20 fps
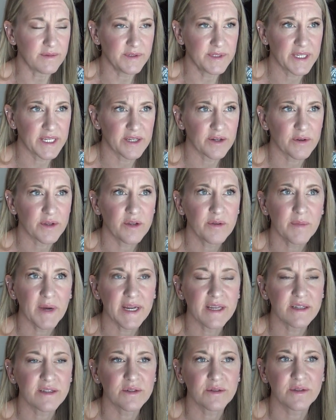you know, you
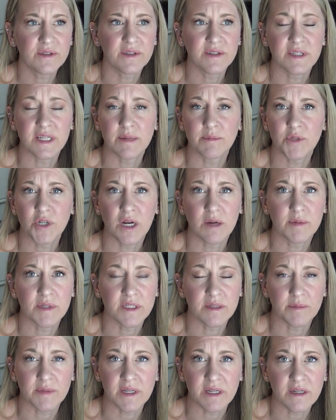might do the same job
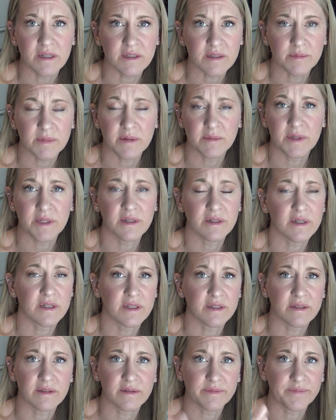as somebody else, maybe
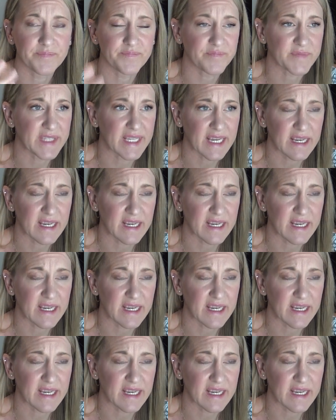you're in